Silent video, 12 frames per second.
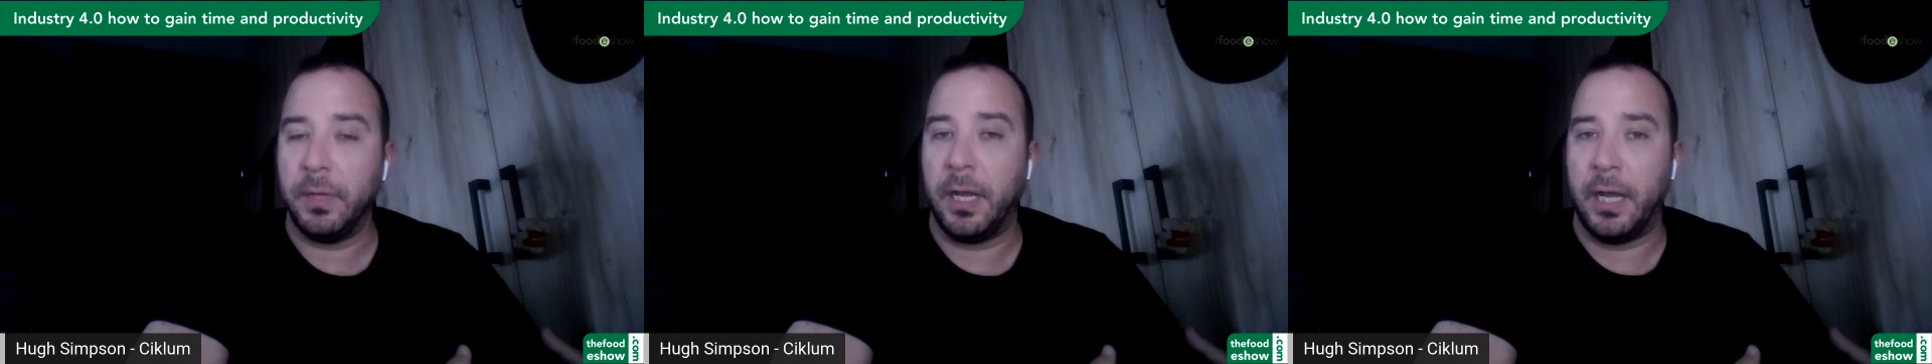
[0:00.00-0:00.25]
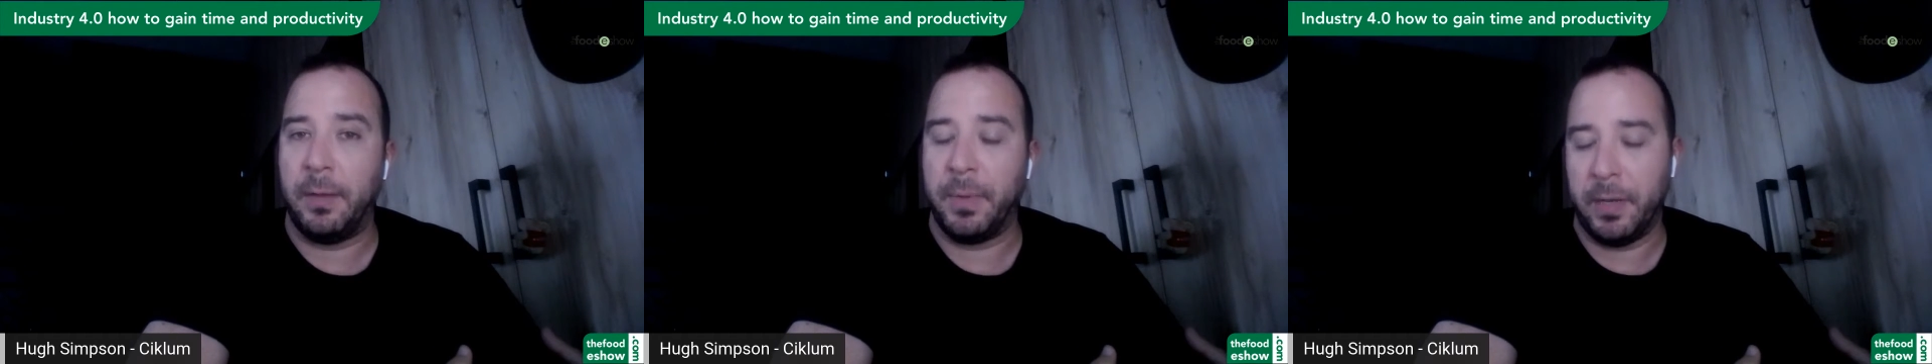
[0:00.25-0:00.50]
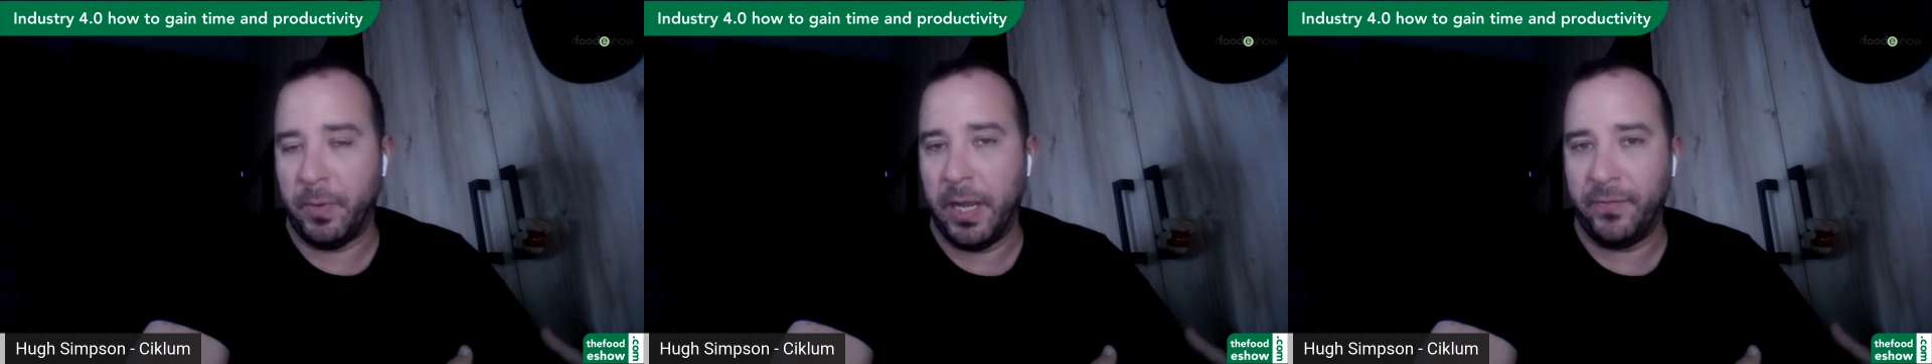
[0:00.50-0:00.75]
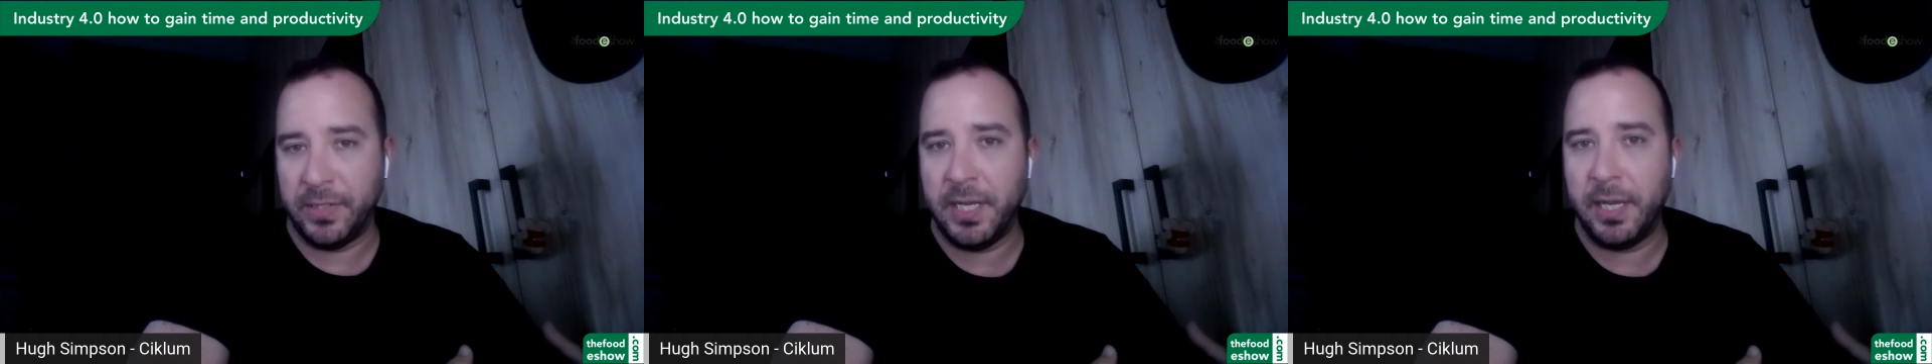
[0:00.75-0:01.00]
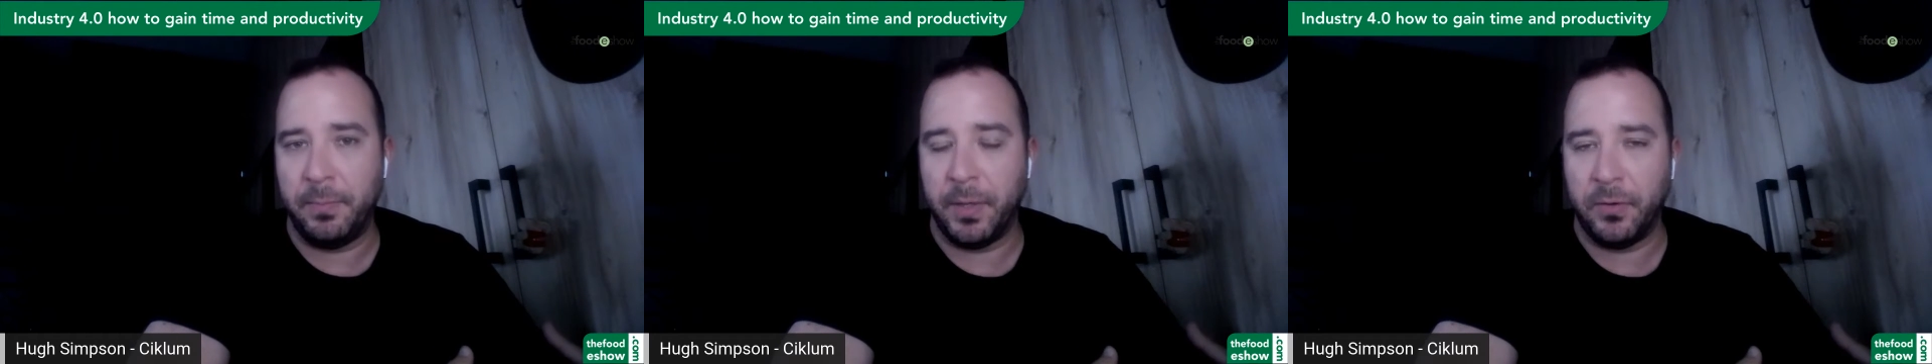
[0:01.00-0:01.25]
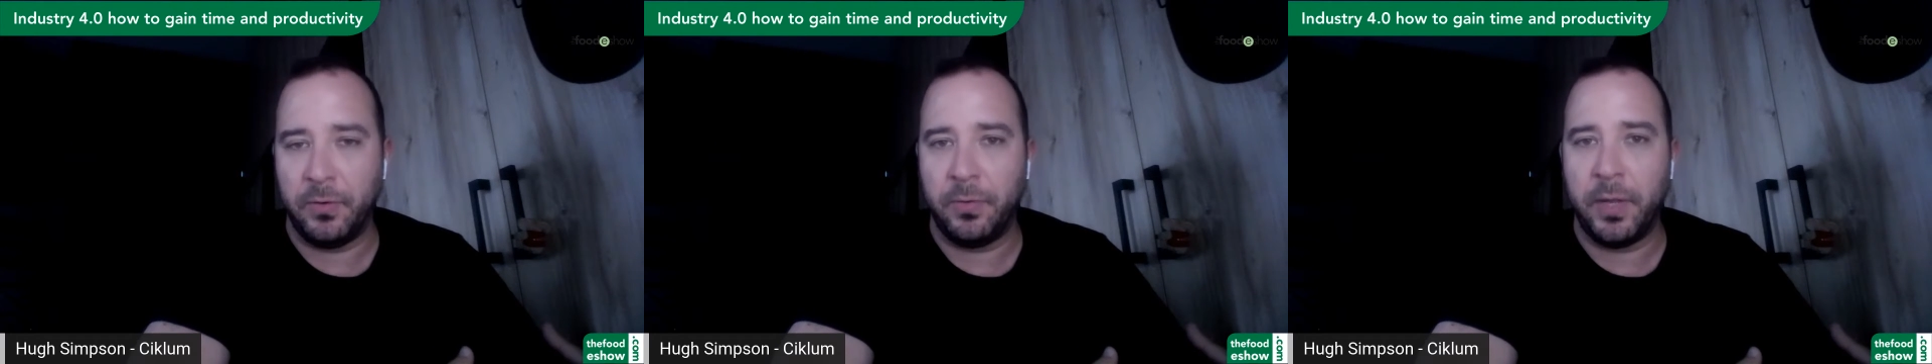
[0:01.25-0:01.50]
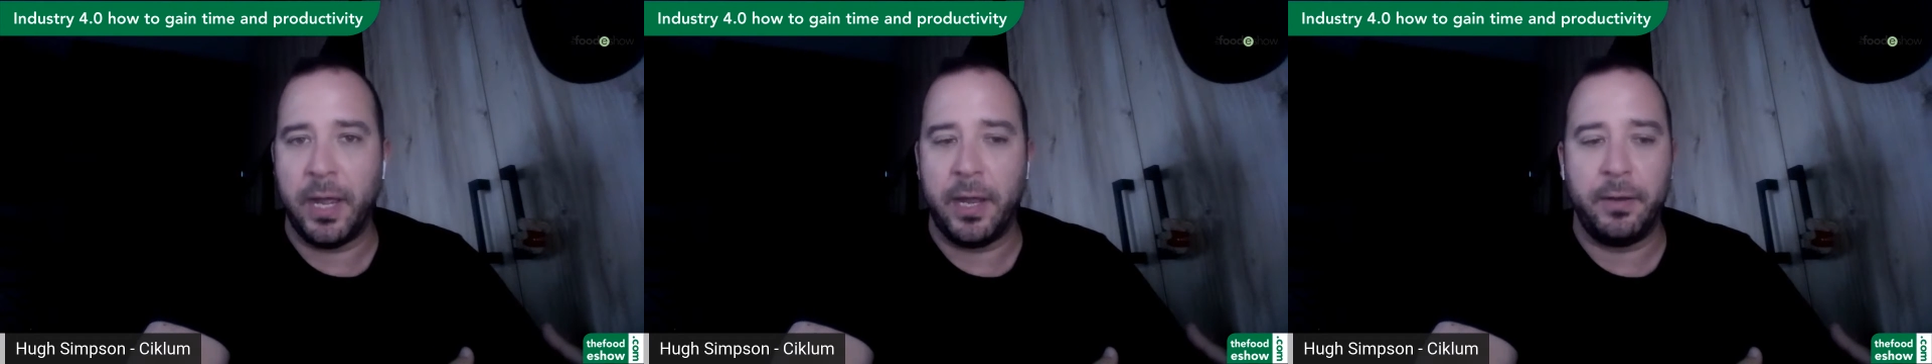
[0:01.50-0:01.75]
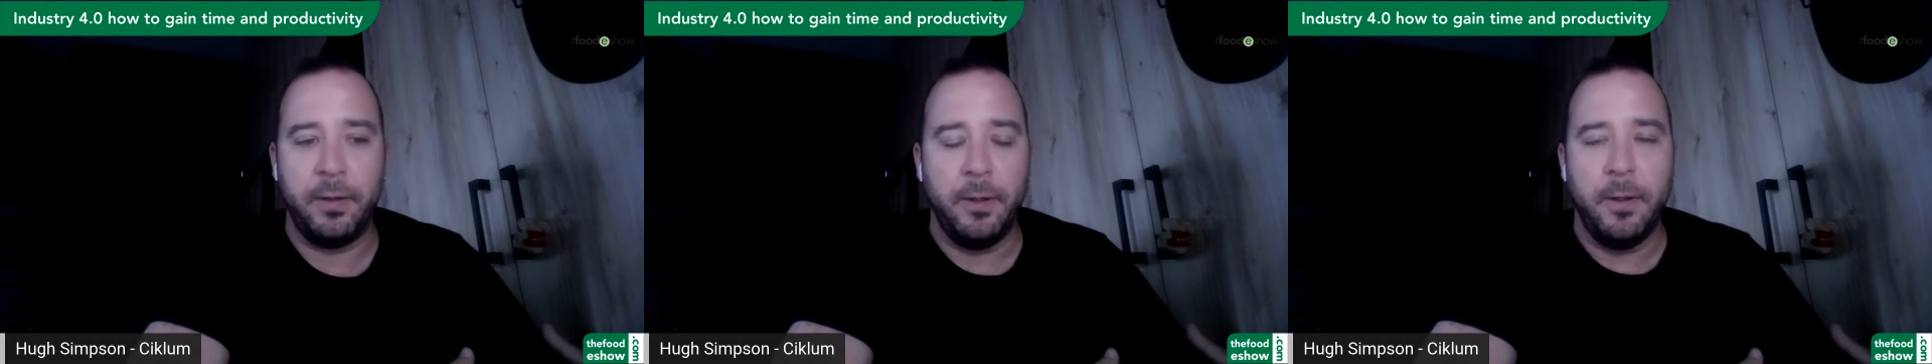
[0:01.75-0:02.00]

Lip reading: and we have a team that do that,